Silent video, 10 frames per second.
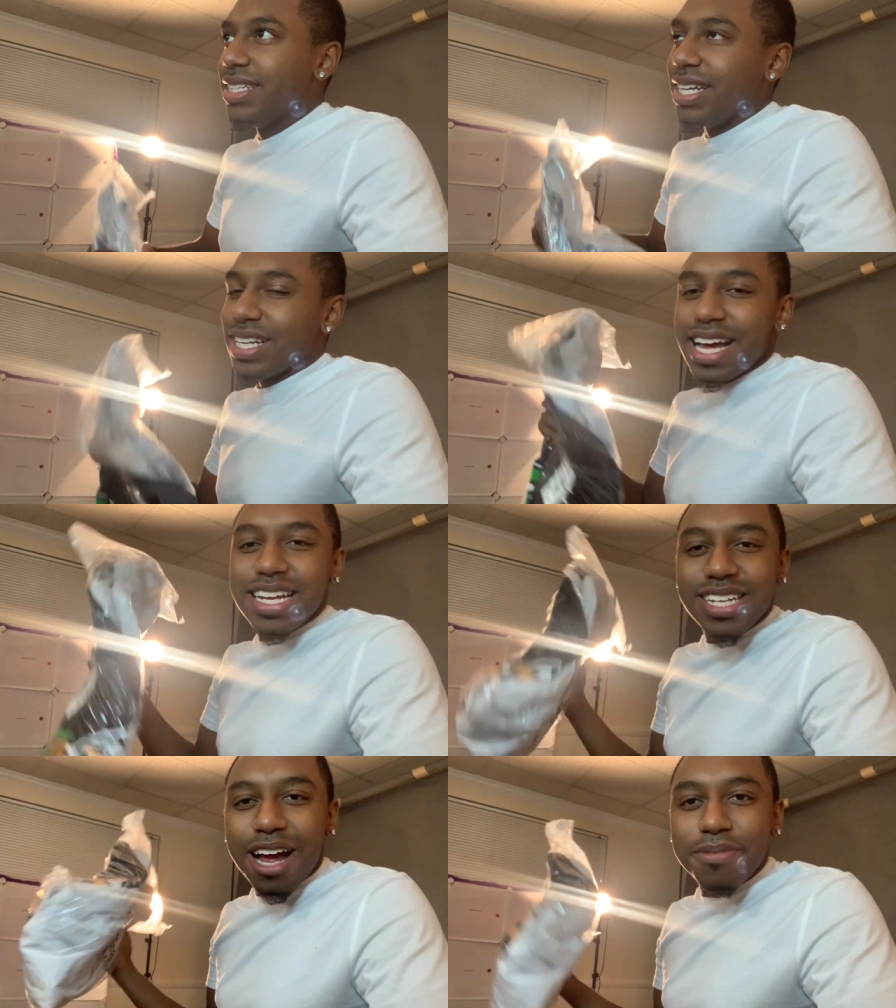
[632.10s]
Last
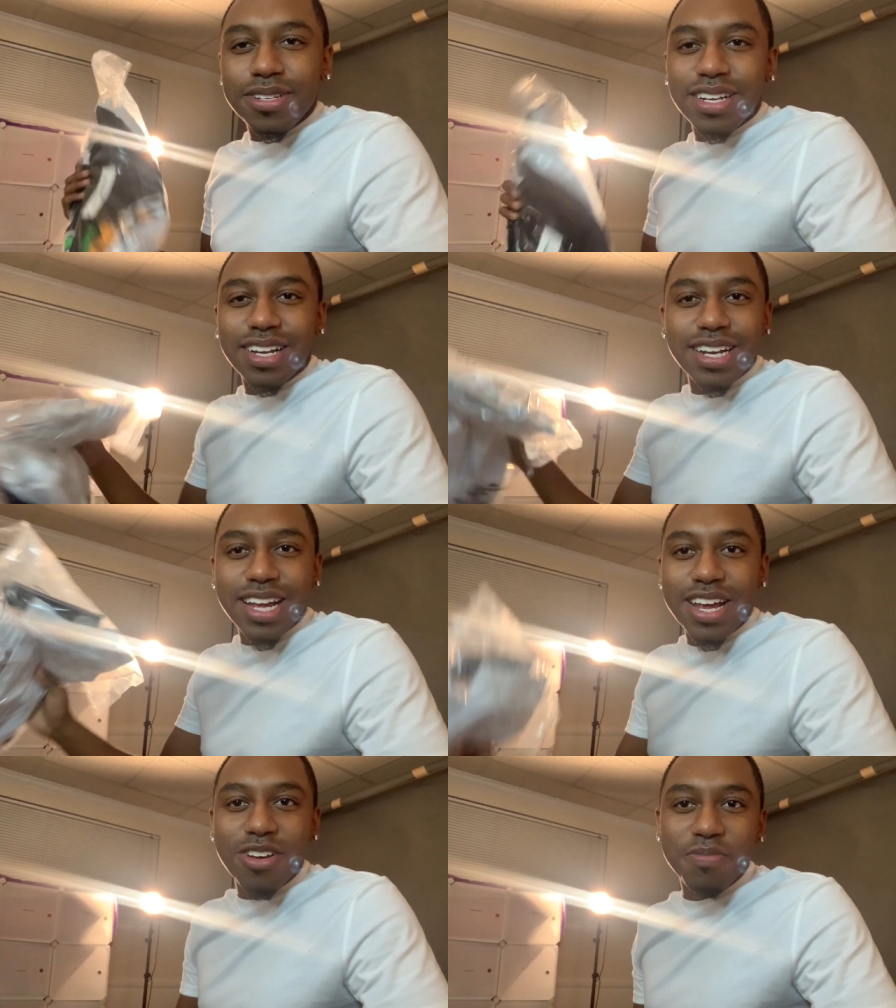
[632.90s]
Stop or something like
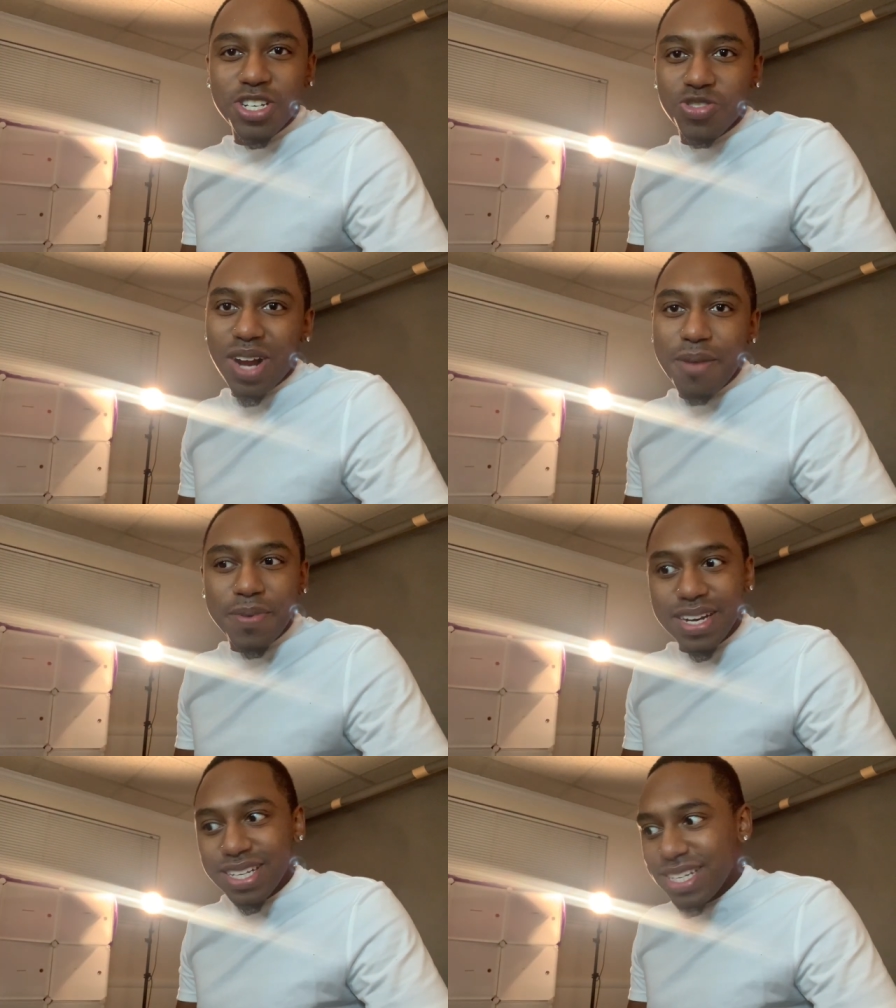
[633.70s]
that, you'll be
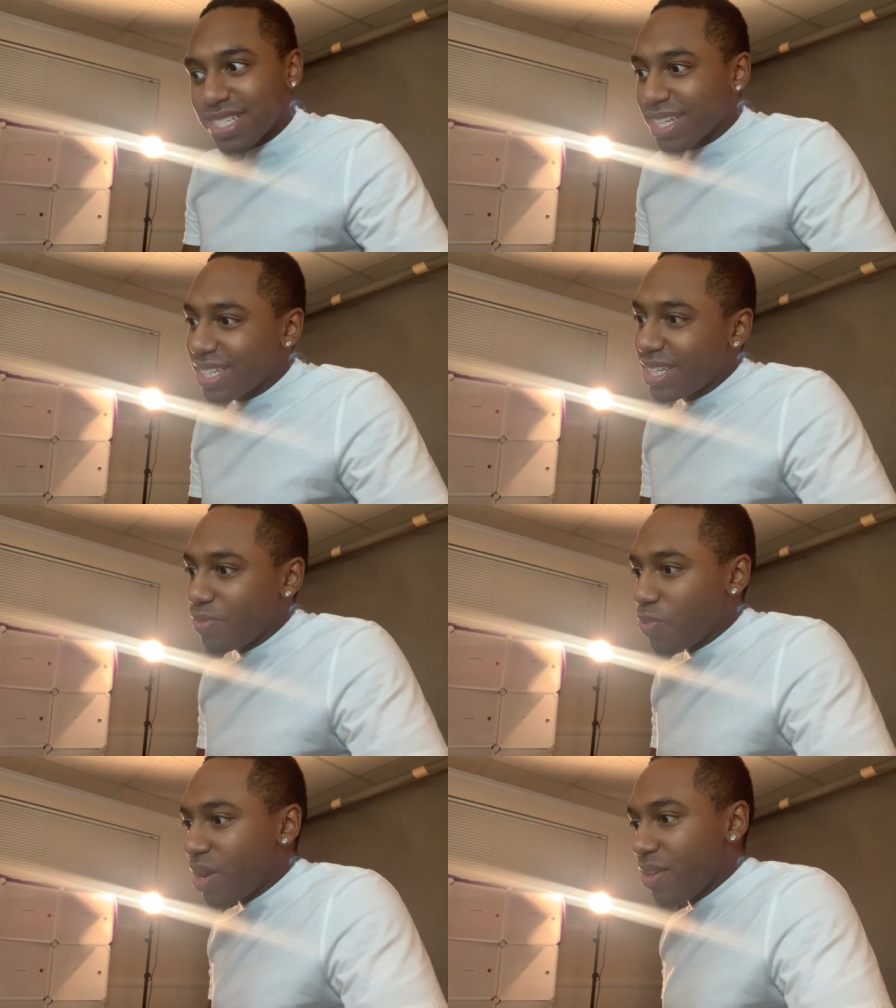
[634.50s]
dropping at least a
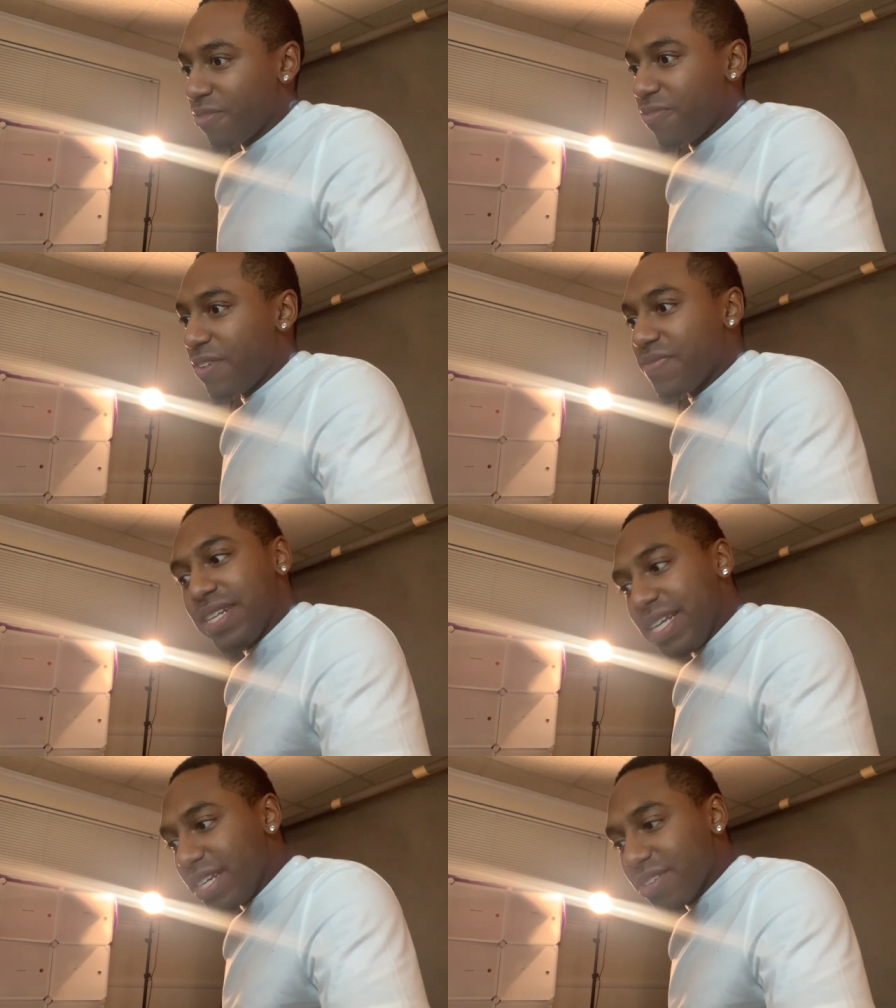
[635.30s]
good
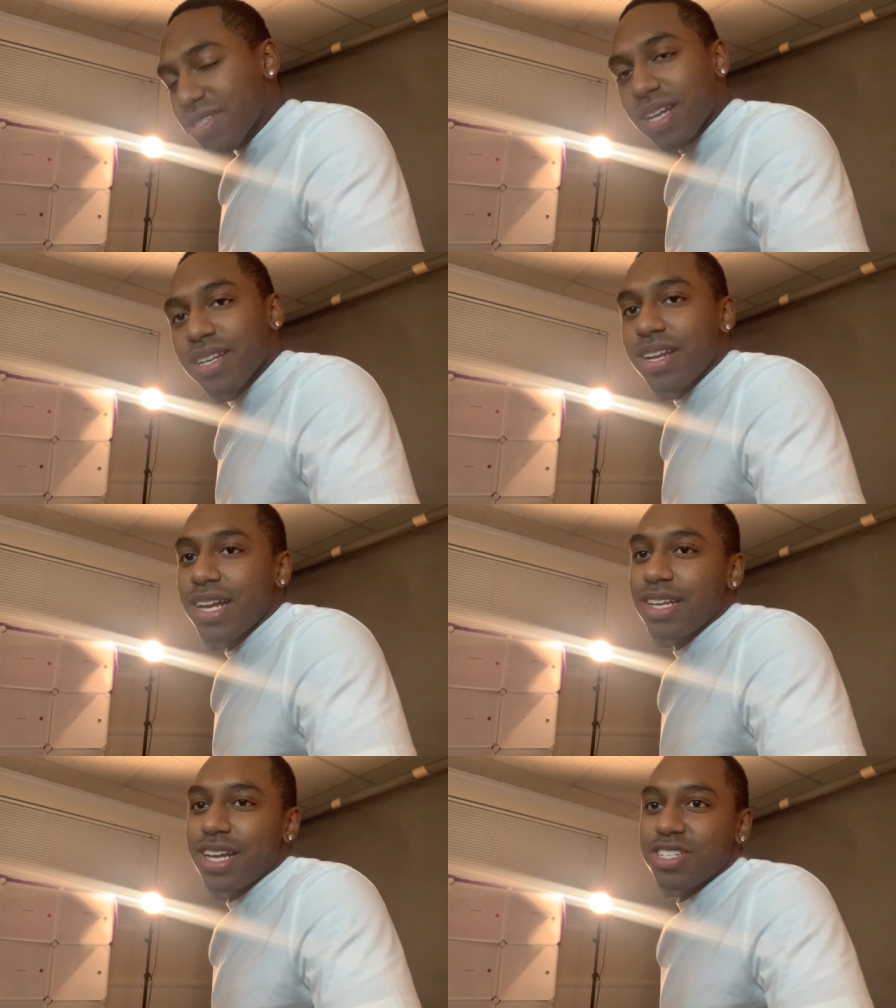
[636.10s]
$150 or something
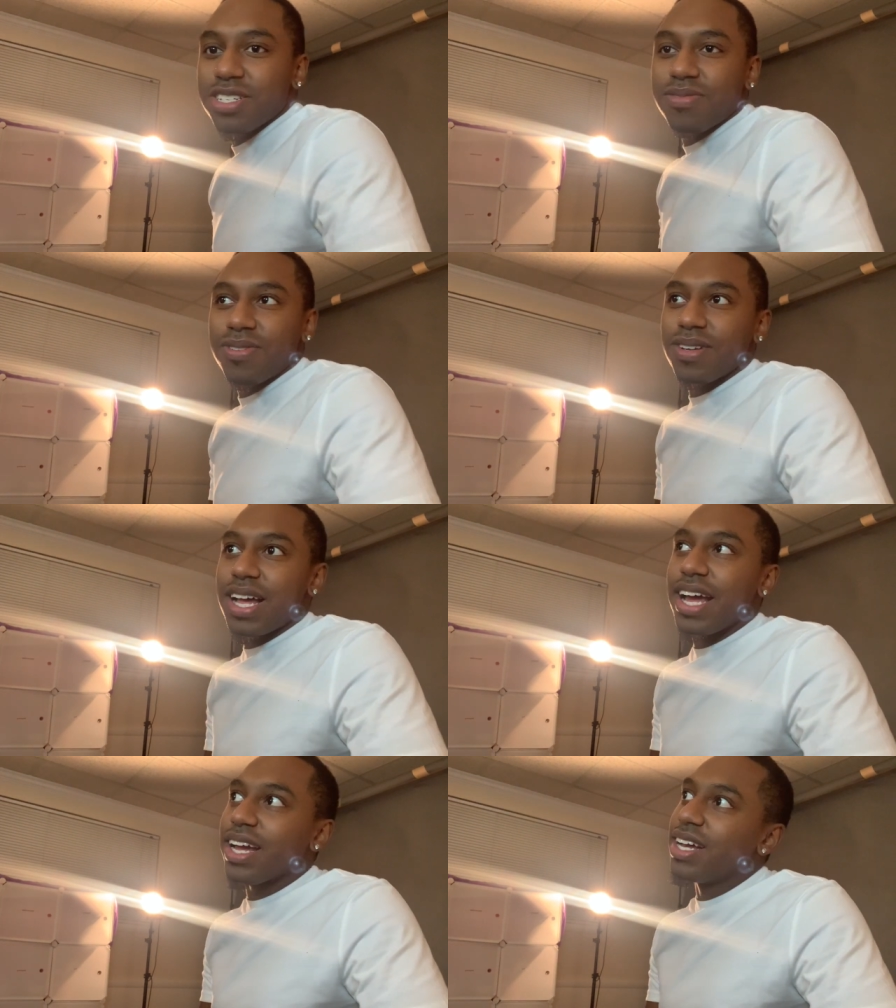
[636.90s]
like that just for
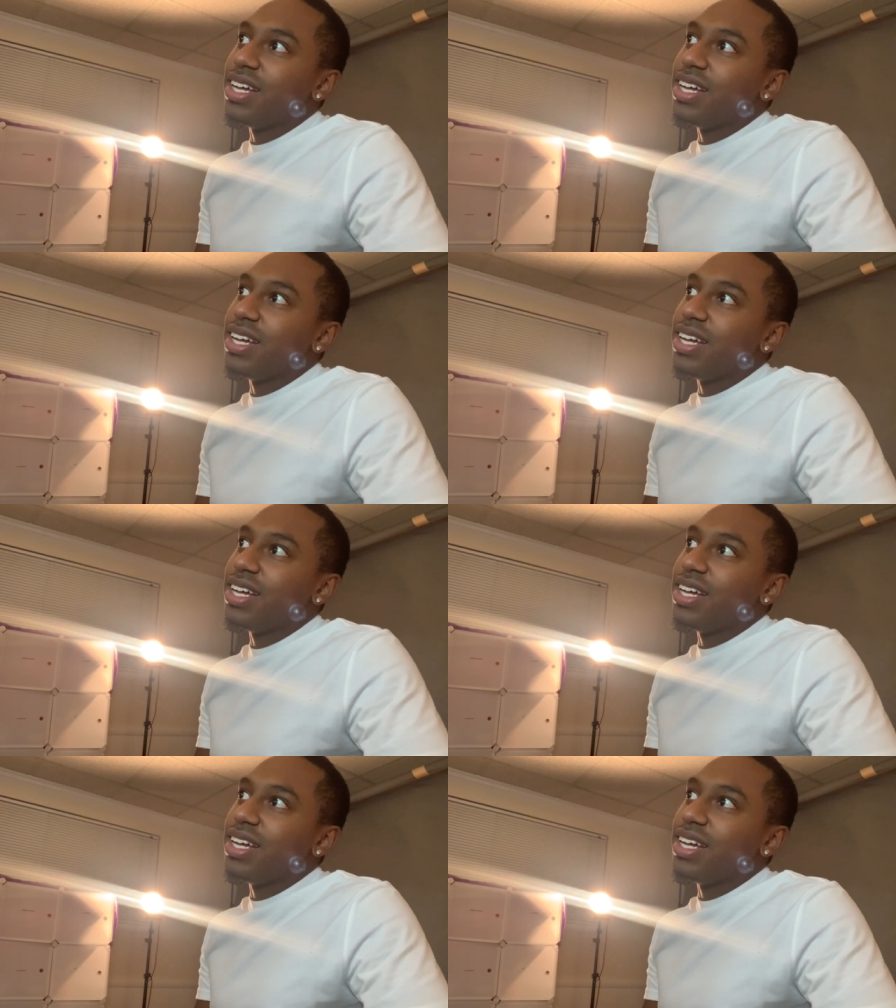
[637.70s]
like,